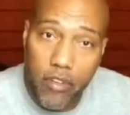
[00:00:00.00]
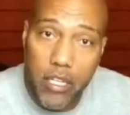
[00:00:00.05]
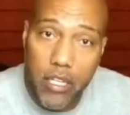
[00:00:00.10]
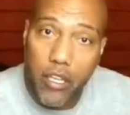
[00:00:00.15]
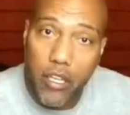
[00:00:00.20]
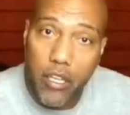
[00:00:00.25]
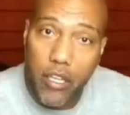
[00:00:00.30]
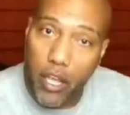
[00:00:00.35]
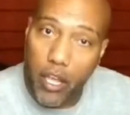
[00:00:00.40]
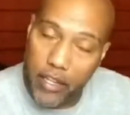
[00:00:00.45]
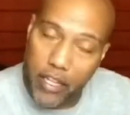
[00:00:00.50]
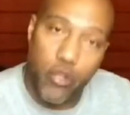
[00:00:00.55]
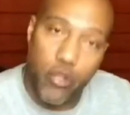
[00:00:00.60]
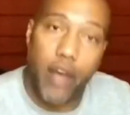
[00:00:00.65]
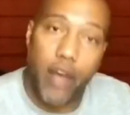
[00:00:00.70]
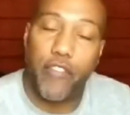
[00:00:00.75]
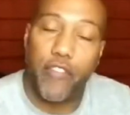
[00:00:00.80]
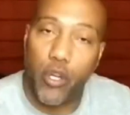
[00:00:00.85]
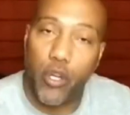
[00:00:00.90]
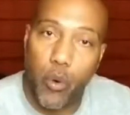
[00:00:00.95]
And then you have to
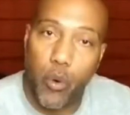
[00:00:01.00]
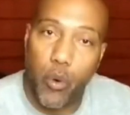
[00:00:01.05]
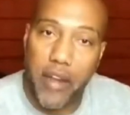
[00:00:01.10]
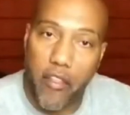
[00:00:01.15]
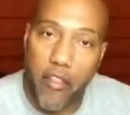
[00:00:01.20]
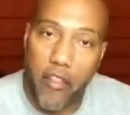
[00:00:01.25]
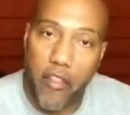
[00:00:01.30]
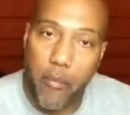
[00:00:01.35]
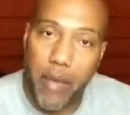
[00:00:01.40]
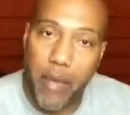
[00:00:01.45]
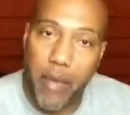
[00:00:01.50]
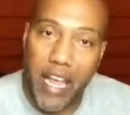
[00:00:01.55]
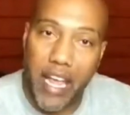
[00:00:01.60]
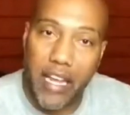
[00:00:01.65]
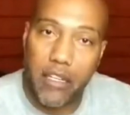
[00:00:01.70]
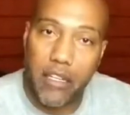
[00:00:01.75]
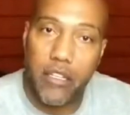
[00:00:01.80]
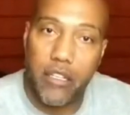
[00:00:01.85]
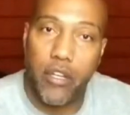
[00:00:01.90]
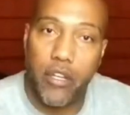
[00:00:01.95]
go to another bank,
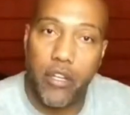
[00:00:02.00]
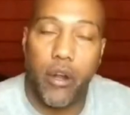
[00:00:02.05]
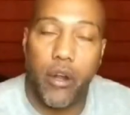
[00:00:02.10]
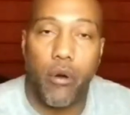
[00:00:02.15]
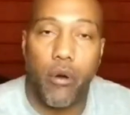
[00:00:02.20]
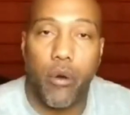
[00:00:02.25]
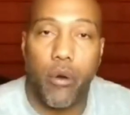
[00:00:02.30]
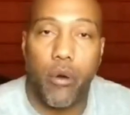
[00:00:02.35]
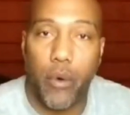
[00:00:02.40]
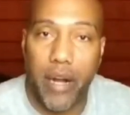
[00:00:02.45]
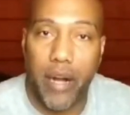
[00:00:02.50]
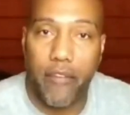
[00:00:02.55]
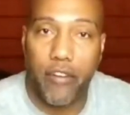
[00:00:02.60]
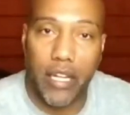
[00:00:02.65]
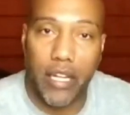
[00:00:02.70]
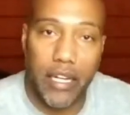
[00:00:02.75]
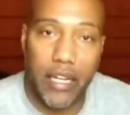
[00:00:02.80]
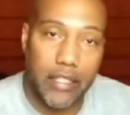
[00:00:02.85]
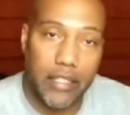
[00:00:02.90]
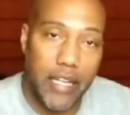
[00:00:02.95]
or whatever
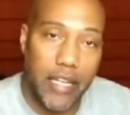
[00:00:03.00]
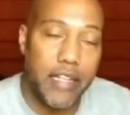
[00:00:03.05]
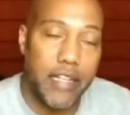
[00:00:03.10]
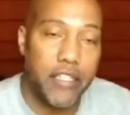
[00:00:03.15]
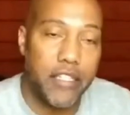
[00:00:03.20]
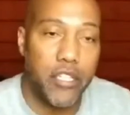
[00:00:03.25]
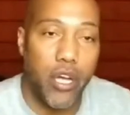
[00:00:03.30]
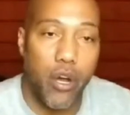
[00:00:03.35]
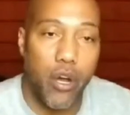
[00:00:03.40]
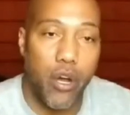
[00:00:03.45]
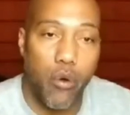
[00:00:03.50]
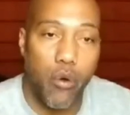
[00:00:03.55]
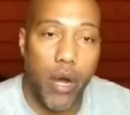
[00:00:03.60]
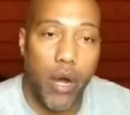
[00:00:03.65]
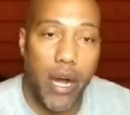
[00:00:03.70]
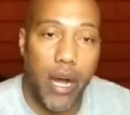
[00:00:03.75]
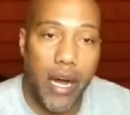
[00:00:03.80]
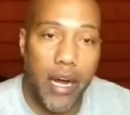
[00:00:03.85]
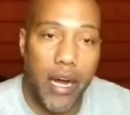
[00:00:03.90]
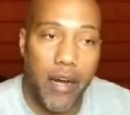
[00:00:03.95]
like that. So,
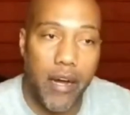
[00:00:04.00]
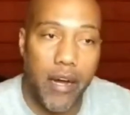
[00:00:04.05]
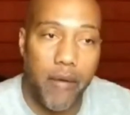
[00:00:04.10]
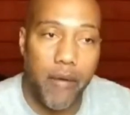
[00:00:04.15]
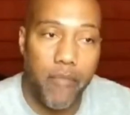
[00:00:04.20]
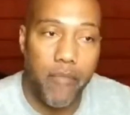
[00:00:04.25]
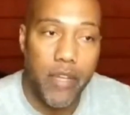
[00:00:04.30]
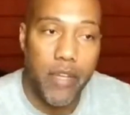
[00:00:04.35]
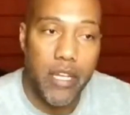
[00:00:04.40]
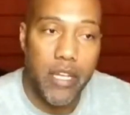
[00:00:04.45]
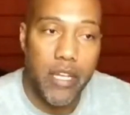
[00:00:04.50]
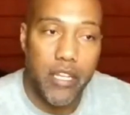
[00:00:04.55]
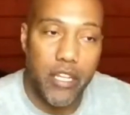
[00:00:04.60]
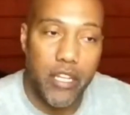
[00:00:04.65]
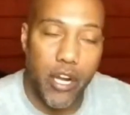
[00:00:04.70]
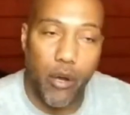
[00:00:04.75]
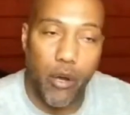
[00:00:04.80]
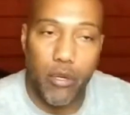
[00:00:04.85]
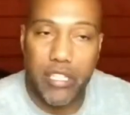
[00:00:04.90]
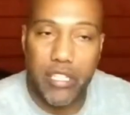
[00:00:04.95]

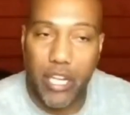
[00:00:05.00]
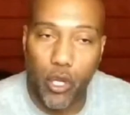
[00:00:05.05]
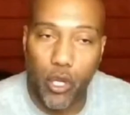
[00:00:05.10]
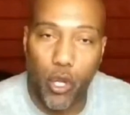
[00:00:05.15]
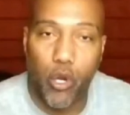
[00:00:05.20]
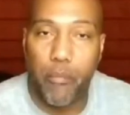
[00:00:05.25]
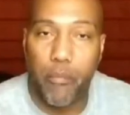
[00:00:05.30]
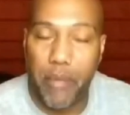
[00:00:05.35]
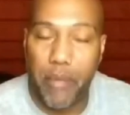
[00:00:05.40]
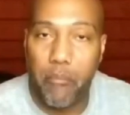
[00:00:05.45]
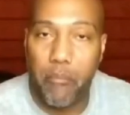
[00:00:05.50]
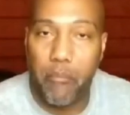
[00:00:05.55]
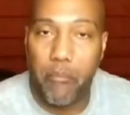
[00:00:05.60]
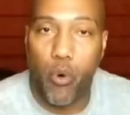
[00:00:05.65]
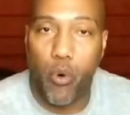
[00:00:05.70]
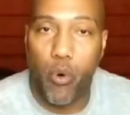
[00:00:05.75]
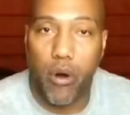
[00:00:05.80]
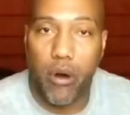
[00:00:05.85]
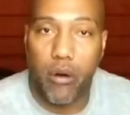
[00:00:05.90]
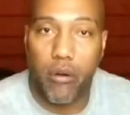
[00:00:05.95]
it's a little bit
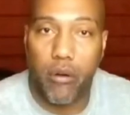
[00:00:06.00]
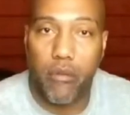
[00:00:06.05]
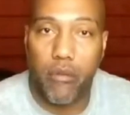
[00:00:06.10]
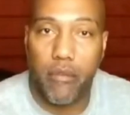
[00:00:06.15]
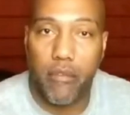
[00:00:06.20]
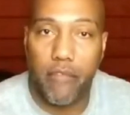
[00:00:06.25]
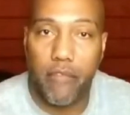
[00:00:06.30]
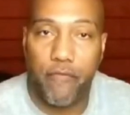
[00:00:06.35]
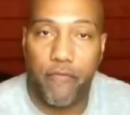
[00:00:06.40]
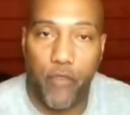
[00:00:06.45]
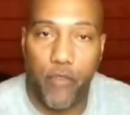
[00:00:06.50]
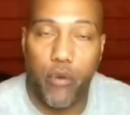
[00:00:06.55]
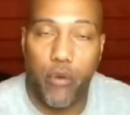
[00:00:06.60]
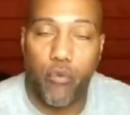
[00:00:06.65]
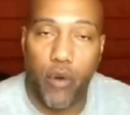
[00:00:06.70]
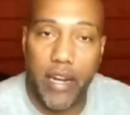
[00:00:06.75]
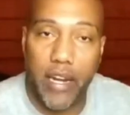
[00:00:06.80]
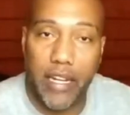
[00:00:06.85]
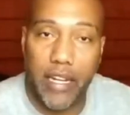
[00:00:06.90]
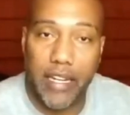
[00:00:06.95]
more foot
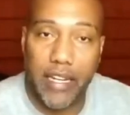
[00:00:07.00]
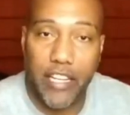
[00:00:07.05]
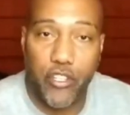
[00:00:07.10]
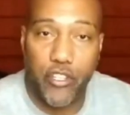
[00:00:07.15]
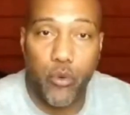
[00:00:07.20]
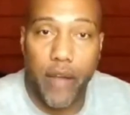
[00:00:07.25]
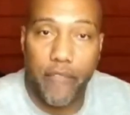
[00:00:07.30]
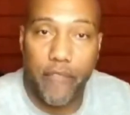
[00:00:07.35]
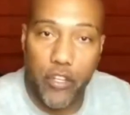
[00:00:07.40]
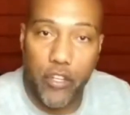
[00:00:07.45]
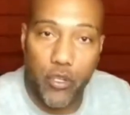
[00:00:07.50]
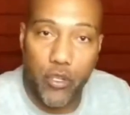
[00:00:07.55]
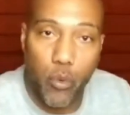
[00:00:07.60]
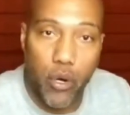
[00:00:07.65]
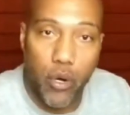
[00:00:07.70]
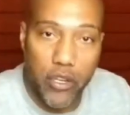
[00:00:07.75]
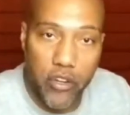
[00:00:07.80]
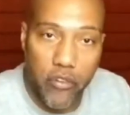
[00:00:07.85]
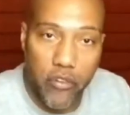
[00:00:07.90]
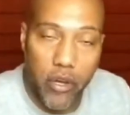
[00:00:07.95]
running that you have to do on
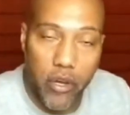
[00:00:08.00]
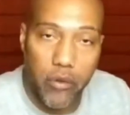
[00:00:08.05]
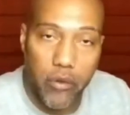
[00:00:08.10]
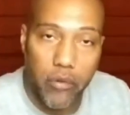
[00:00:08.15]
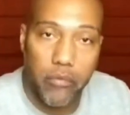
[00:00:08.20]
your own.